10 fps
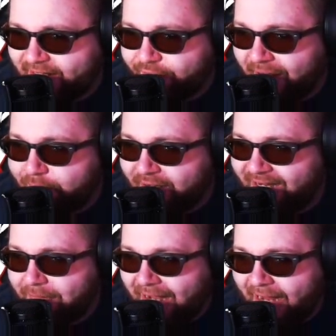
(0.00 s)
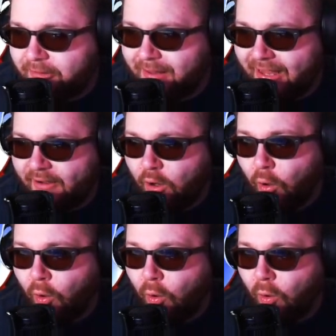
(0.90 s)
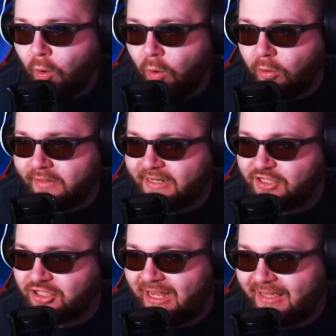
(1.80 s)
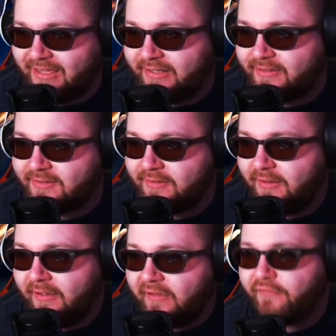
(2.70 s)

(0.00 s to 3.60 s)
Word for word: that like a vibranium Iron Man? Holy shnikes.